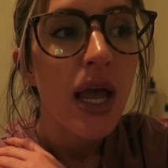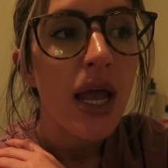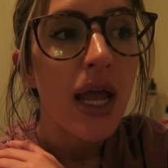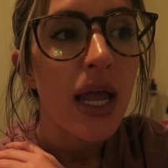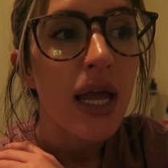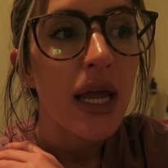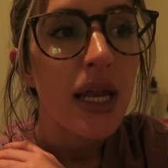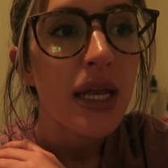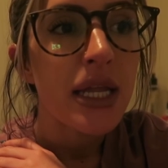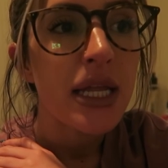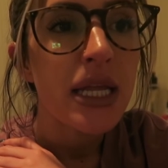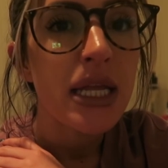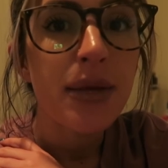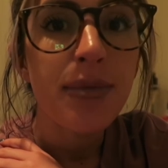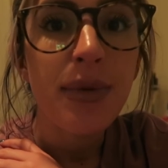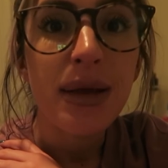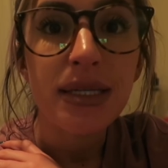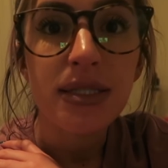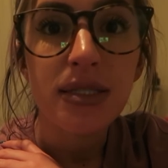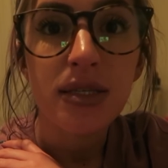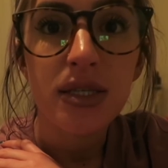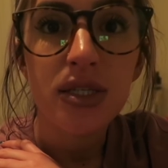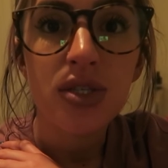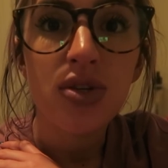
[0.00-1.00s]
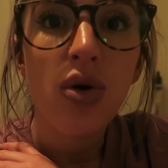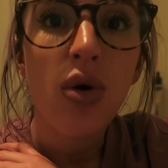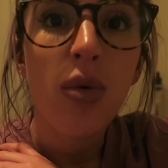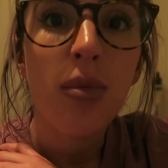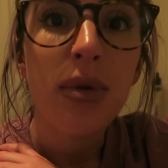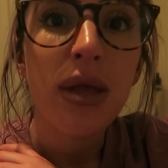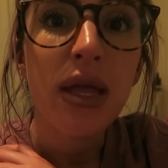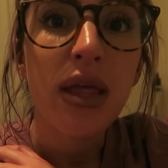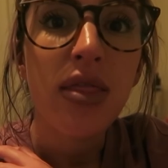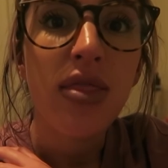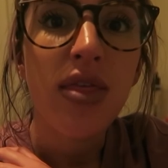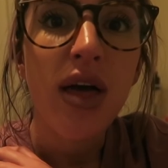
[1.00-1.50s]
and he basically told
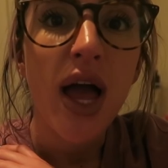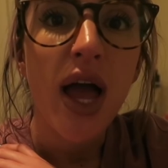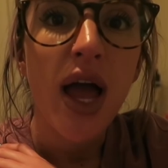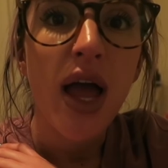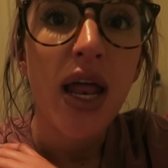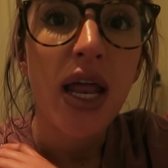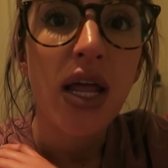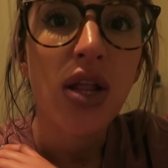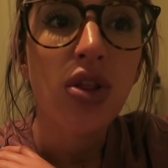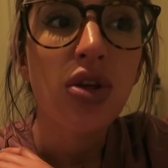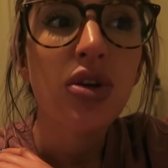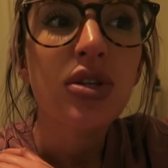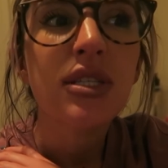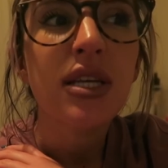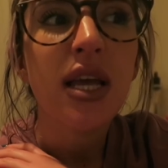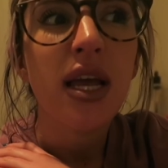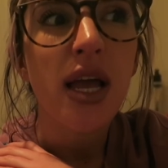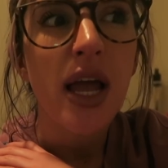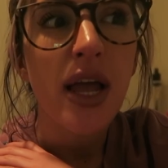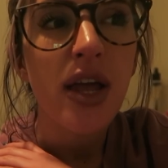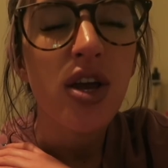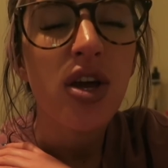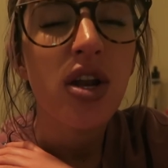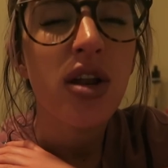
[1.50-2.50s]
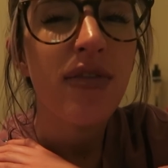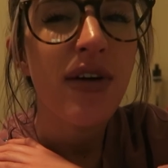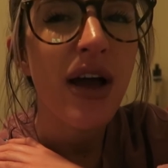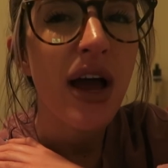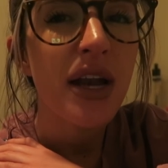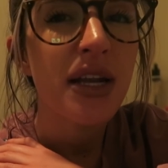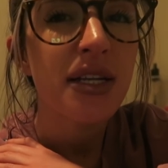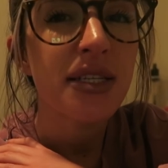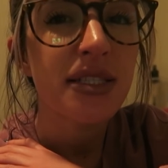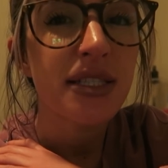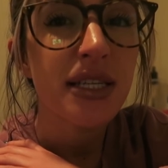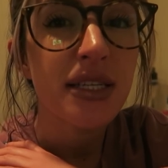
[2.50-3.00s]
me that it looks like I could have
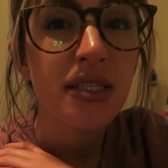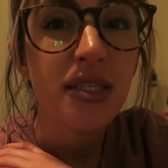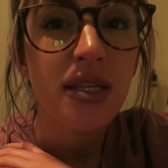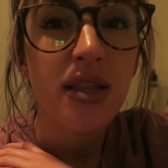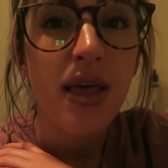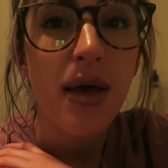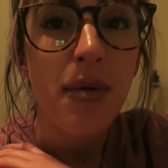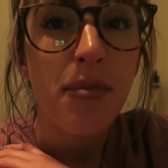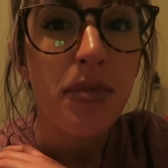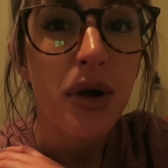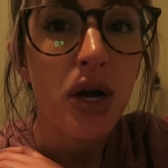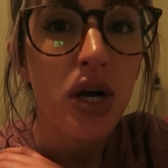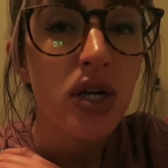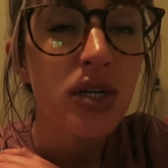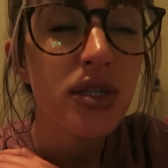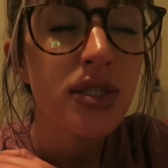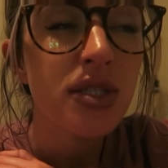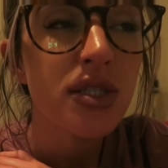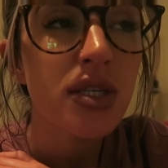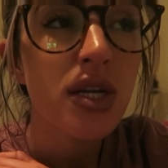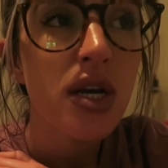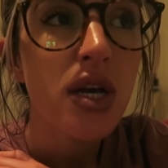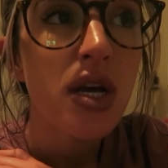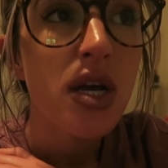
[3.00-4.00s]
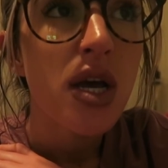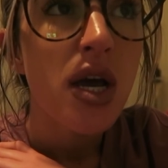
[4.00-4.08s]
had a cyst that burst.